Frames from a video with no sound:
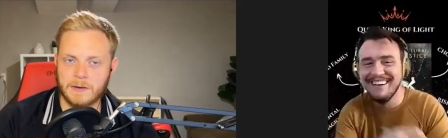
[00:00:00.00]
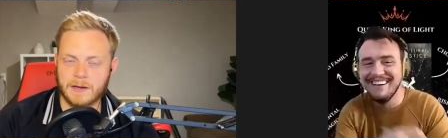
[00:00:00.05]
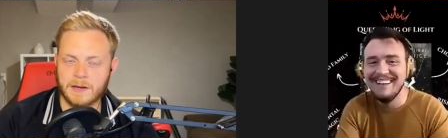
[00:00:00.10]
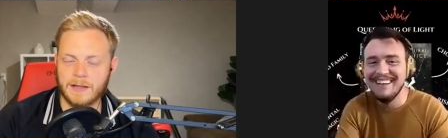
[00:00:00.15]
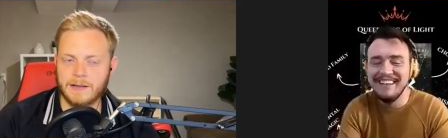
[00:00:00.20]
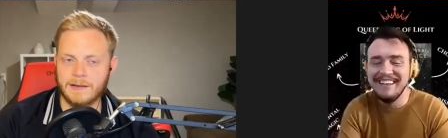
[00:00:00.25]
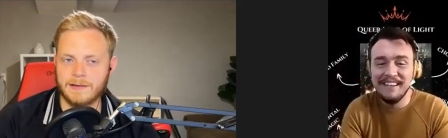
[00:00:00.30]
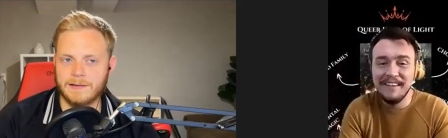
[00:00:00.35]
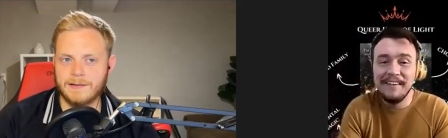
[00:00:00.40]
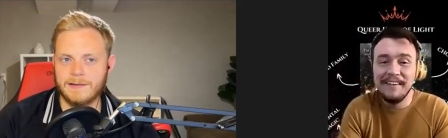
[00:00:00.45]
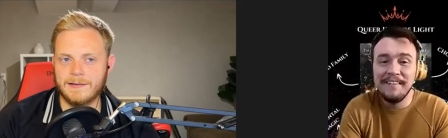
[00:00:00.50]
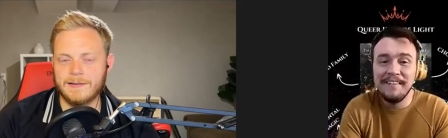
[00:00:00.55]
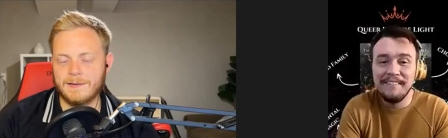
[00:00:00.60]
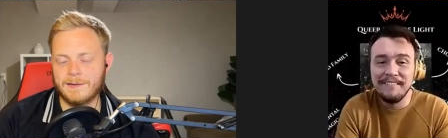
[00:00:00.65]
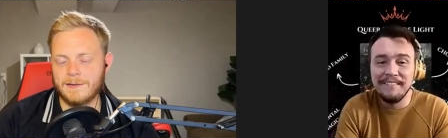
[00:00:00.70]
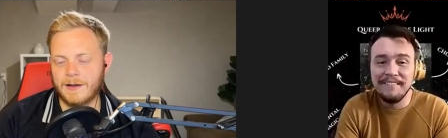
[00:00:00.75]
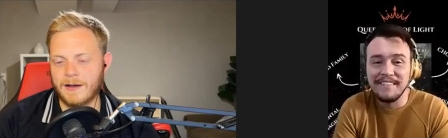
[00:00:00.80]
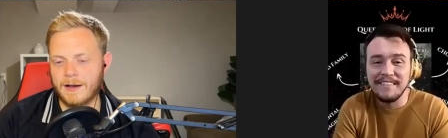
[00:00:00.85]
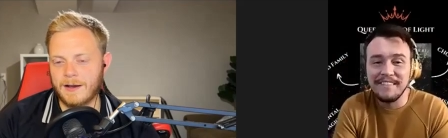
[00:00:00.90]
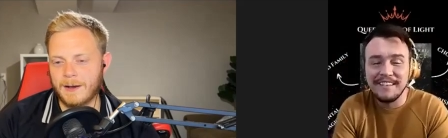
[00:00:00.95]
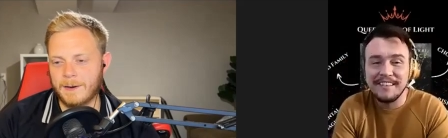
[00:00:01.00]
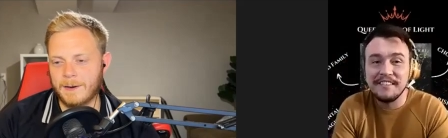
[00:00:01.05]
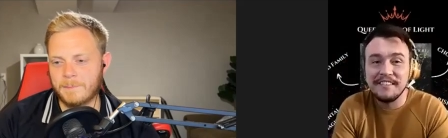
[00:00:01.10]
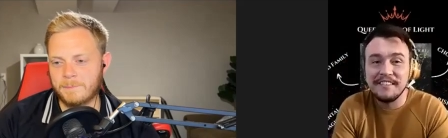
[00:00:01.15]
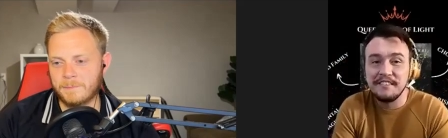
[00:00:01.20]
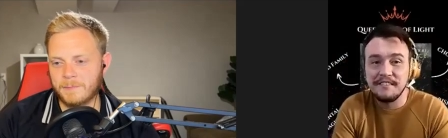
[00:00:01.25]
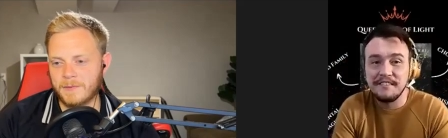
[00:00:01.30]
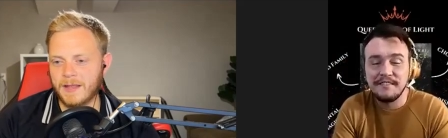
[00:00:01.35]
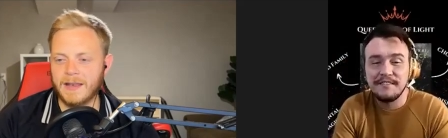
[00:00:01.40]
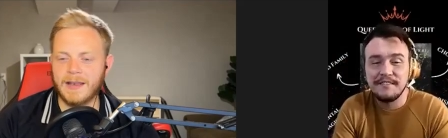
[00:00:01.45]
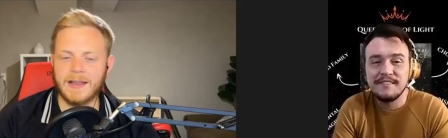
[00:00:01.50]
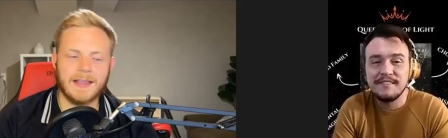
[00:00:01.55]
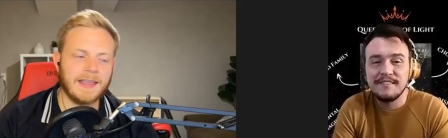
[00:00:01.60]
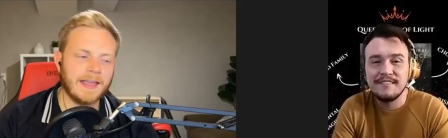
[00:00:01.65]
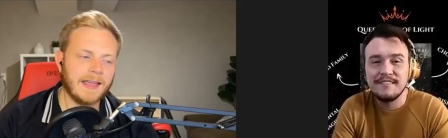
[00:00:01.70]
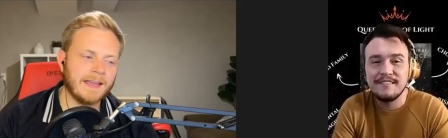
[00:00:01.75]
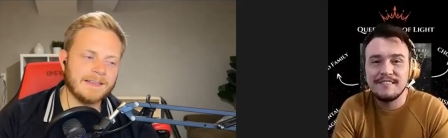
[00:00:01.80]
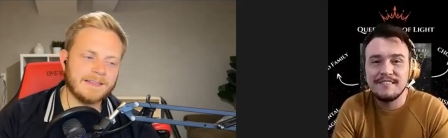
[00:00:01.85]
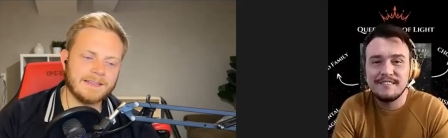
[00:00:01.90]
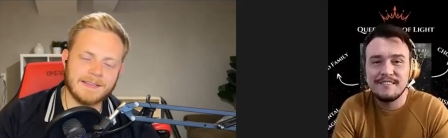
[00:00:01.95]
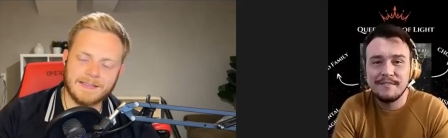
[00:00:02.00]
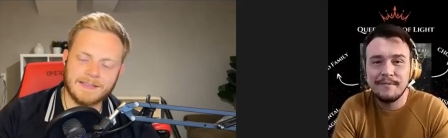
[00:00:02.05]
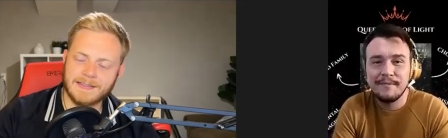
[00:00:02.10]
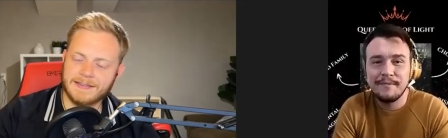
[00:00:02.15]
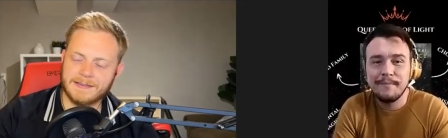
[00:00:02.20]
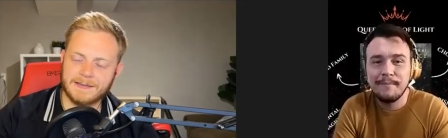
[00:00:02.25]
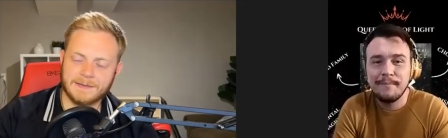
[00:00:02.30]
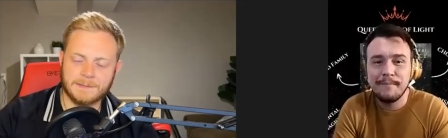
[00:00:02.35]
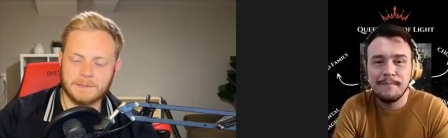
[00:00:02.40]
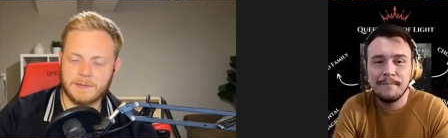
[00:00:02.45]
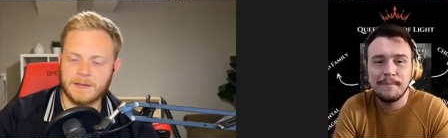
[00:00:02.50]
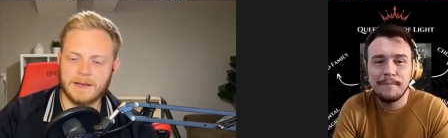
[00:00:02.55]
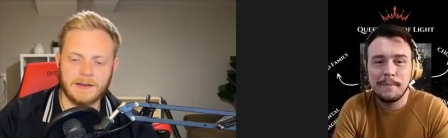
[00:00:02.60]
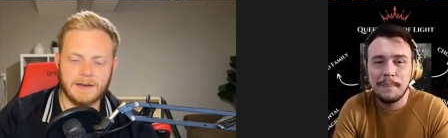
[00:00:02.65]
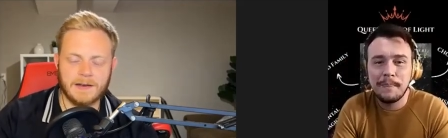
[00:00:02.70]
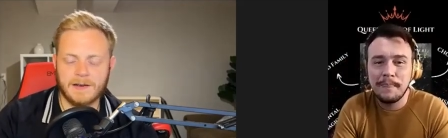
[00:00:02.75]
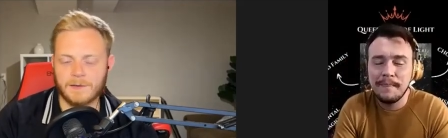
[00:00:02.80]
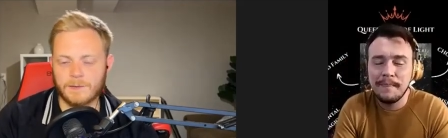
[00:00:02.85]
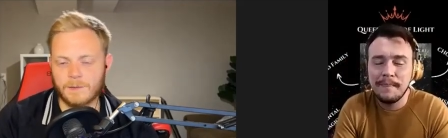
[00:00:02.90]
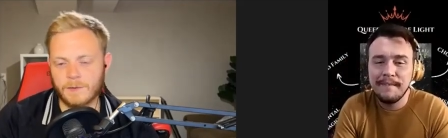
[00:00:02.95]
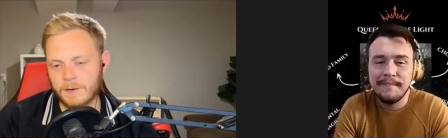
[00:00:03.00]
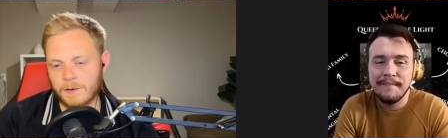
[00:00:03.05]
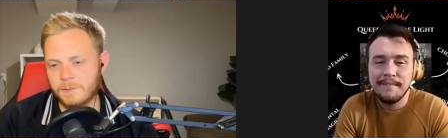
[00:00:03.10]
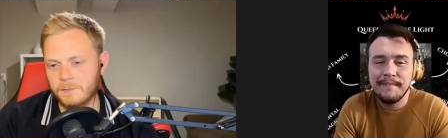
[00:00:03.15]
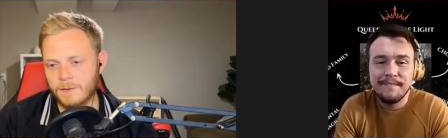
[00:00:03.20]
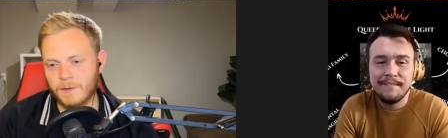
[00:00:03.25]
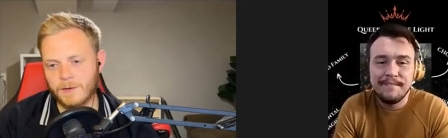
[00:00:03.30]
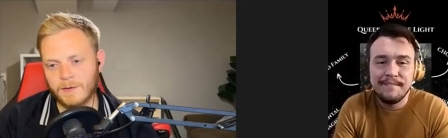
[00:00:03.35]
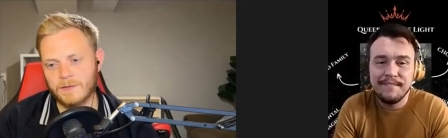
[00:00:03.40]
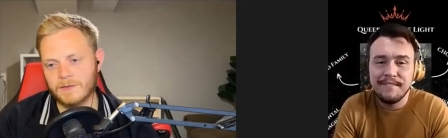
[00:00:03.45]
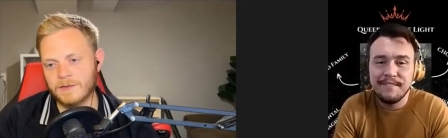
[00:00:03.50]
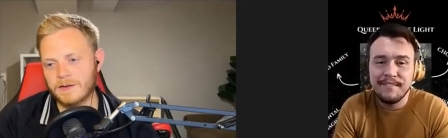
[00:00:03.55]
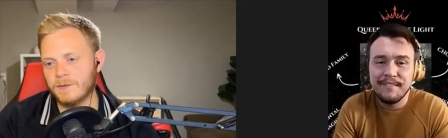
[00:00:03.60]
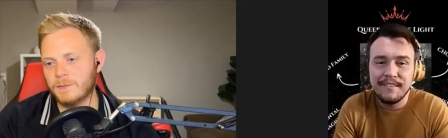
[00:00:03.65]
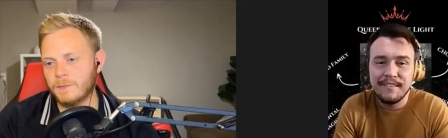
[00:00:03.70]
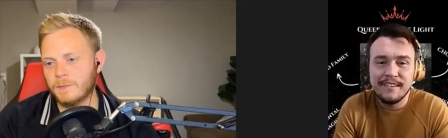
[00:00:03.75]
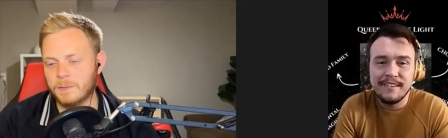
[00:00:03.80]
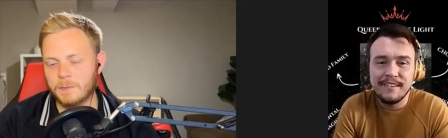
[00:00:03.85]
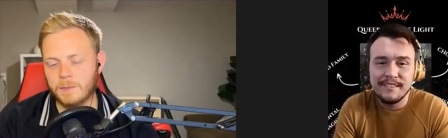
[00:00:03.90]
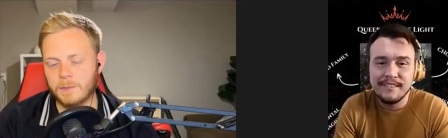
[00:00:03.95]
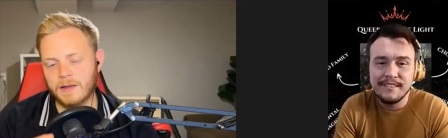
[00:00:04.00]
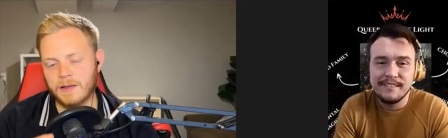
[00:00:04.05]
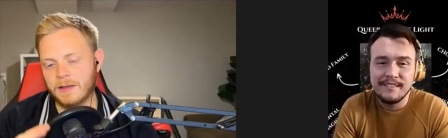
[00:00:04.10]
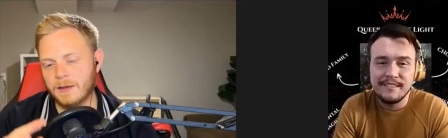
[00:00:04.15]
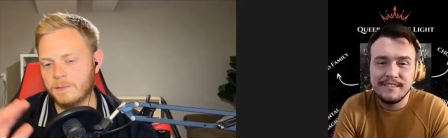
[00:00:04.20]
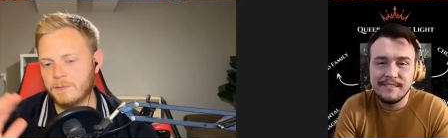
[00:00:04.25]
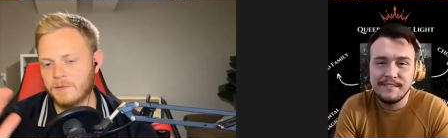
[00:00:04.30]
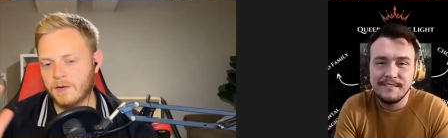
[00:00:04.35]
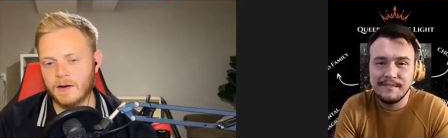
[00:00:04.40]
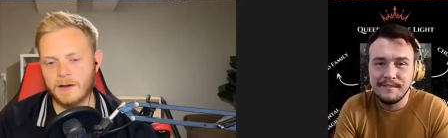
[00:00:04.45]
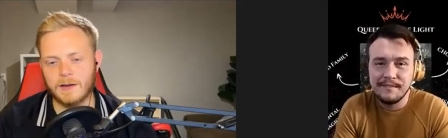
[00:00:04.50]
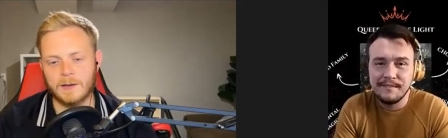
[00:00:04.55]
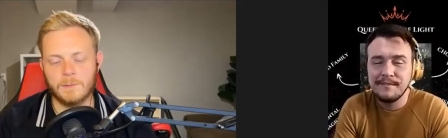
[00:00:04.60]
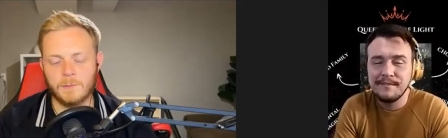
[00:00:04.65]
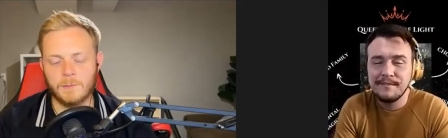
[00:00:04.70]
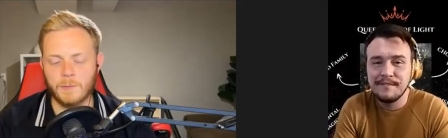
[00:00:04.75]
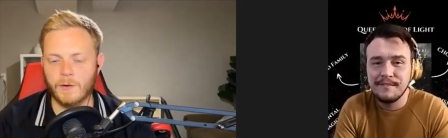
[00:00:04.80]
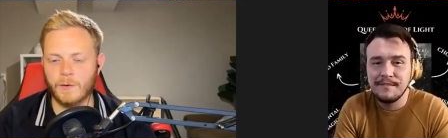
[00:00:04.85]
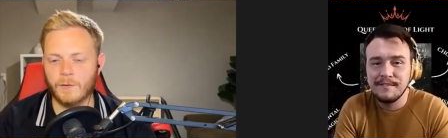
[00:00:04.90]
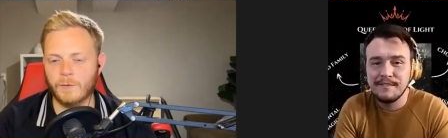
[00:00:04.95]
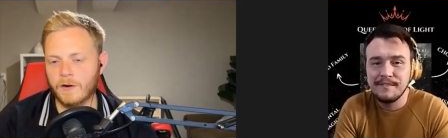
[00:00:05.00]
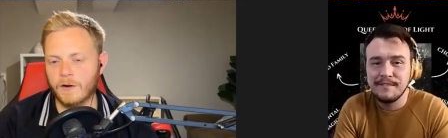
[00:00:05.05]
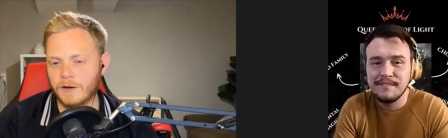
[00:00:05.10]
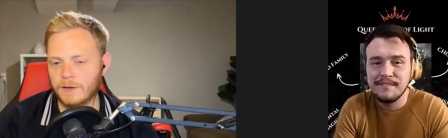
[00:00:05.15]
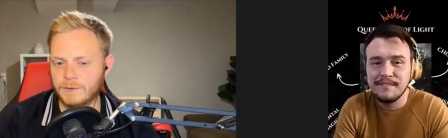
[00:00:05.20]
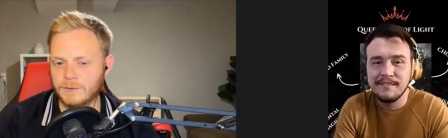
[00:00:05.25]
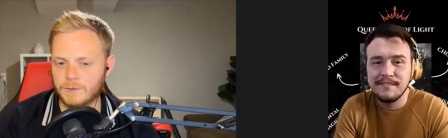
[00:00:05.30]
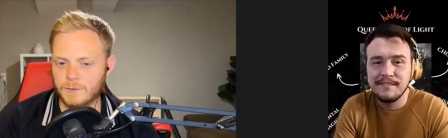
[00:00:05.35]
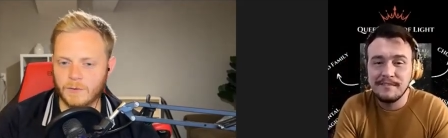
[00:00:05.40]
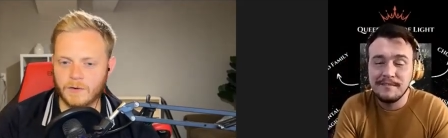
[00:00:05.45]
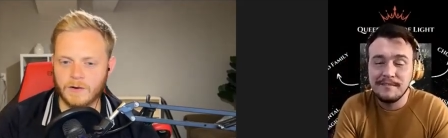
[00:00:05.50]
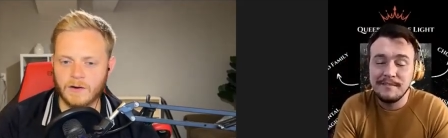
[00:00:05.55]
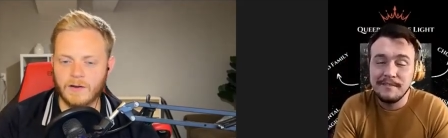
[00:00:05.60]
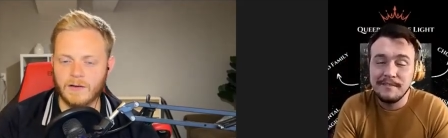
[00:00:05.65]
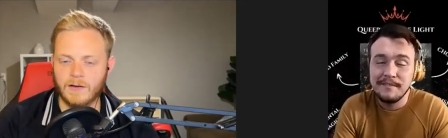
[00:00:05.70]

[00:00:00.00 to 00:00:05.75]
Speaker 1: But um, in any case, this has been an incredible conversation. We could probably keep talking, but we are running short